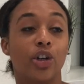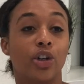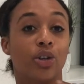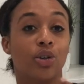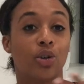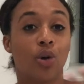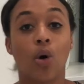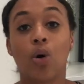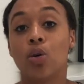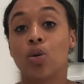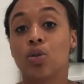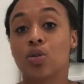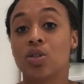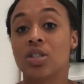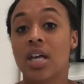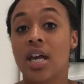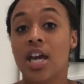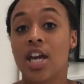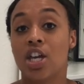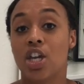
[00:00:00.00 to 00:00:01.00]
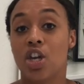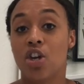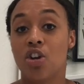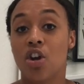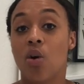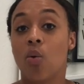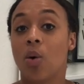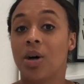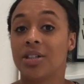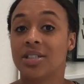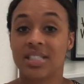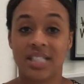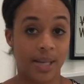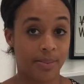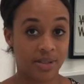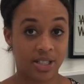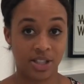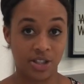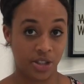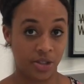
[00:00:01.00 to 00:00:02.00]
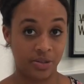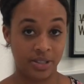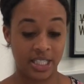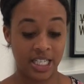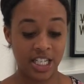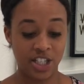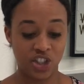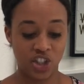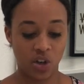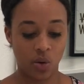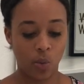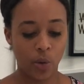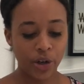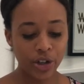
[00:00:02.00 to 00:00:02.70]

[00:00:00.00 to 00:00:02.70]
your goals, you know, while substitute teaching?